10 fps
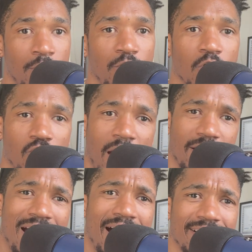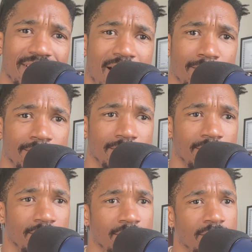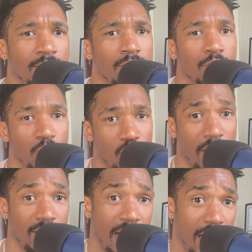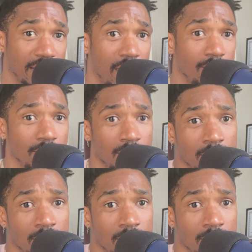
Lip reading: You're going to cry your eyes out. You're going to cry your eyes out.